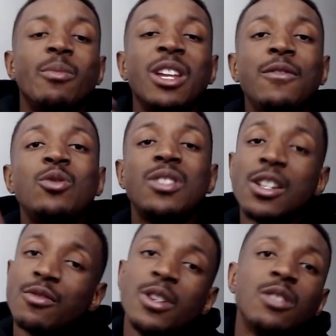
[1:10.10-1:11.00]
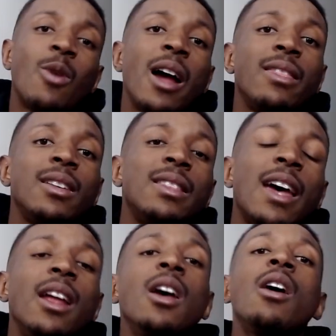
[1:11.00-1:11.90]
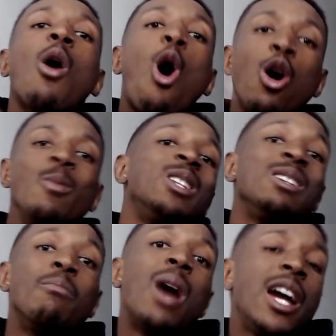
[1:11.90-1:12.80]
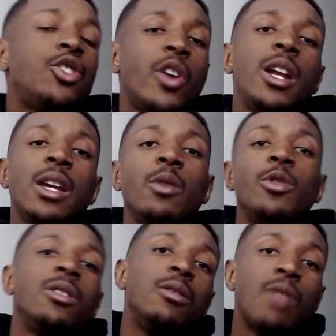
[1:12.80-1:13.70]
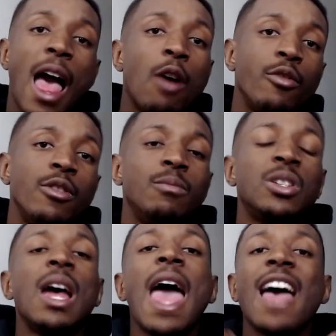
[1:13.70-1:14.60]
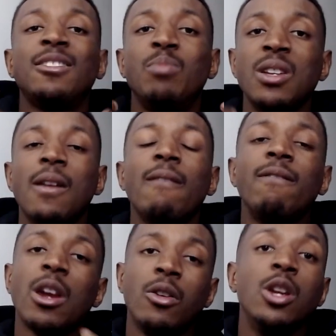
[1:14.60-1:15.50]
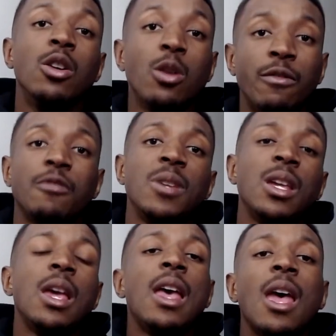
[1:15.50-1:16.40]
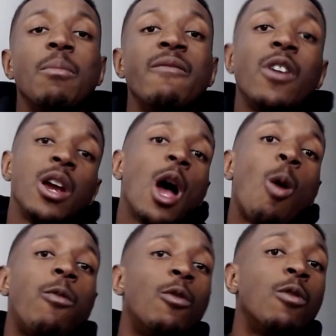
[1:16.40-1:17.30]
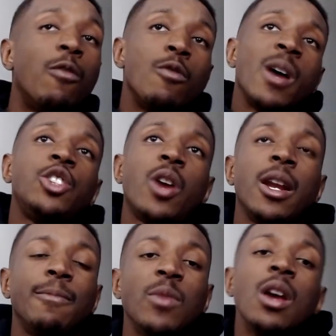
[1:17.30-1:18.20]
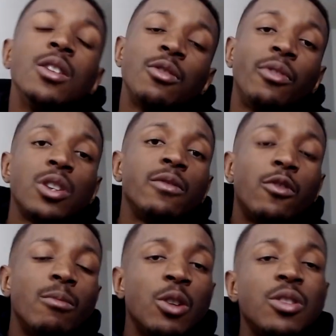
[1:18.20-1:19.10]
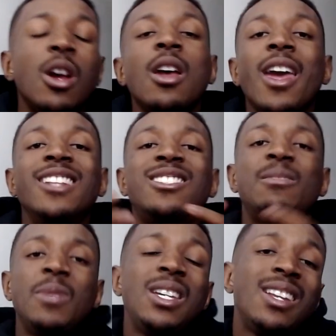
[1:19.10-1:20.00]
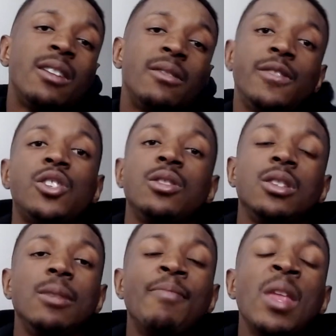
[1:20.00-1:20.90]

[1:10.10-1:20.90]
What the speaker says: I'm going to give you 6 reasons why I think that augmenting my trading with the algorithms has been very good for me and been very helpful for my trading. So first and foremost, it's speed and efficiency.